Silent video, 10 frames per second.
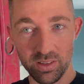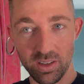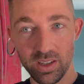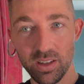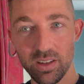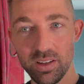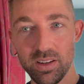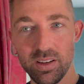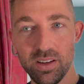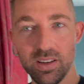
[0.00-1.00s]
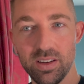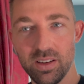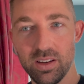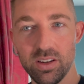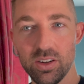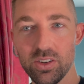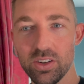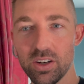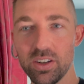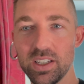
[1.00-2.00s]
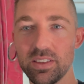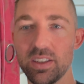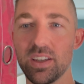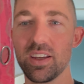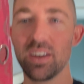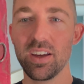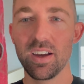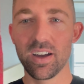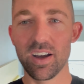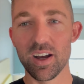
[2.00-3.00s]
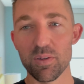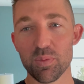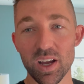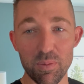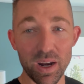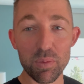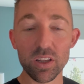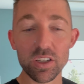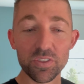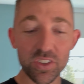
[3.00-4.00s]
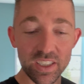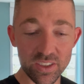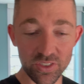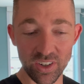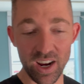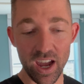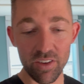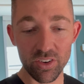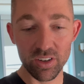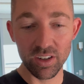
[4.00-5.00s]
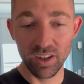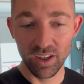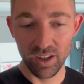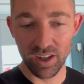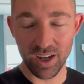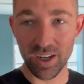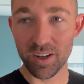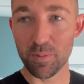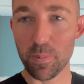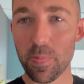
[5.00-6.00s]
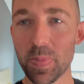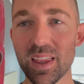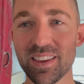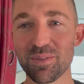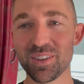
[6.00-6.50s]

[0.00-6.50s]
like going crazy. Um, but I've been looking for these forever. Um, let me